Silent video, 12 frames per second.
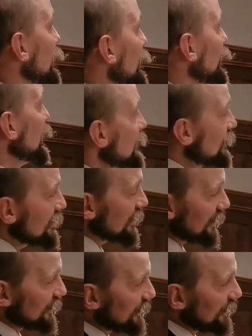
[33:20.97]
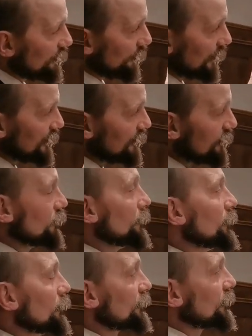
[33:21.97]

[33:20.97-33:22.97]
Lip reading: this is actually quite doable.